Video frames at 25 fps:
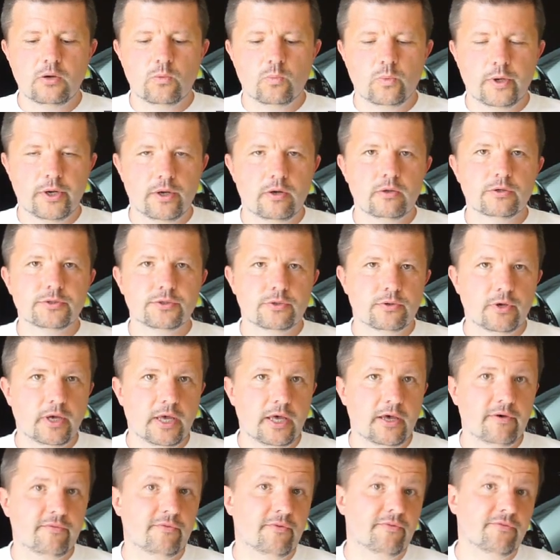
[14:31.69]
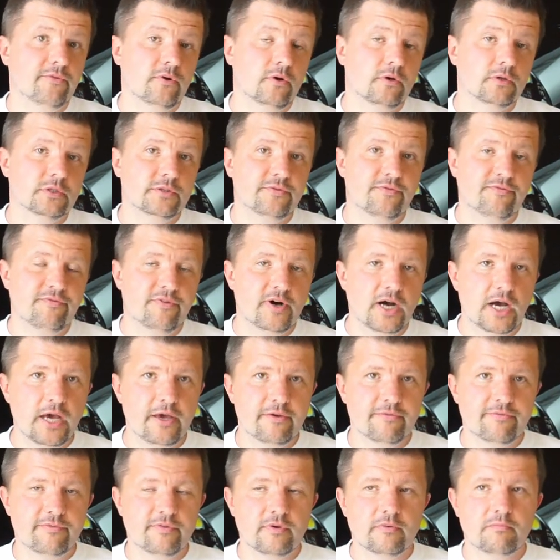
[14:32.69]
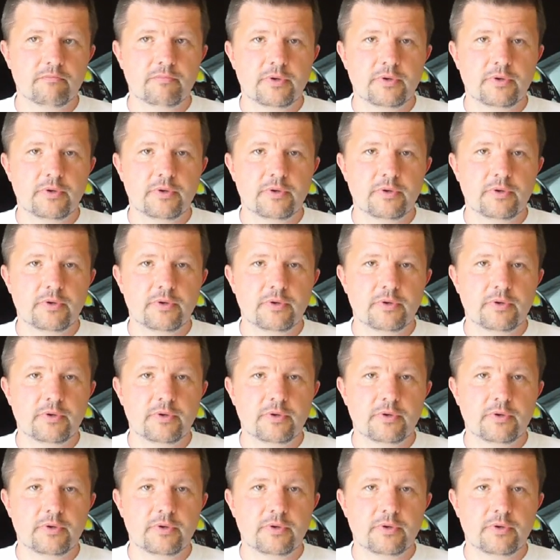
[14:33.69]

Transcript: We also have of course 5,